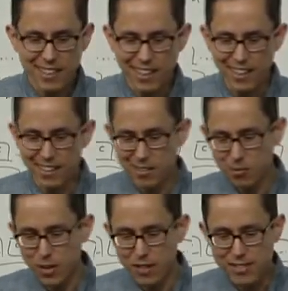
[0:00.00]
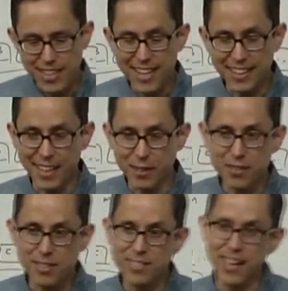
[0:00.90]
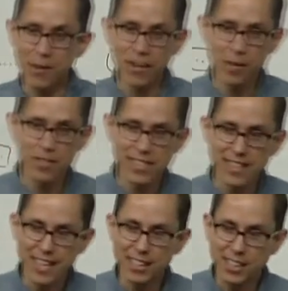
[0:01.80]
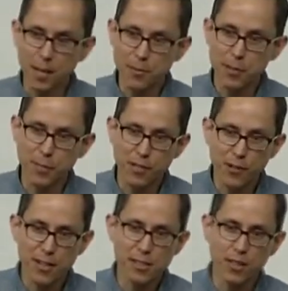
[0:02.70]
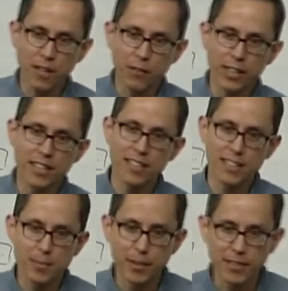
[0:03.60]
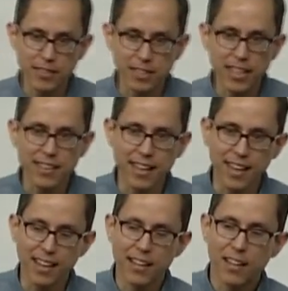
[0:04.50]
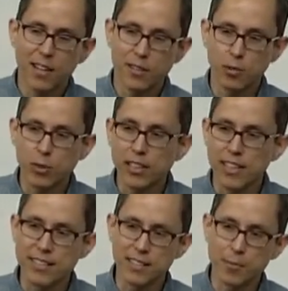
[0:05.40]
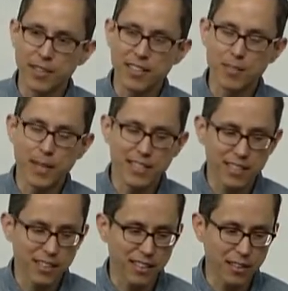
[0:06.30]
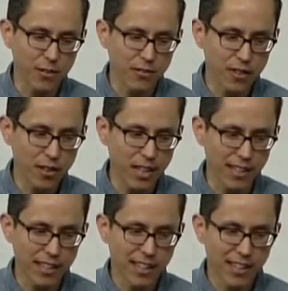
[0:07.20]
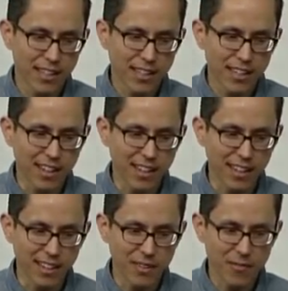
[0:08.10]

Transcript: uh, way of saying it, I couldn't say when I was in that chapter, but if you guys are ever in an experience like that, you'll realize it, because basically you feel like, uh,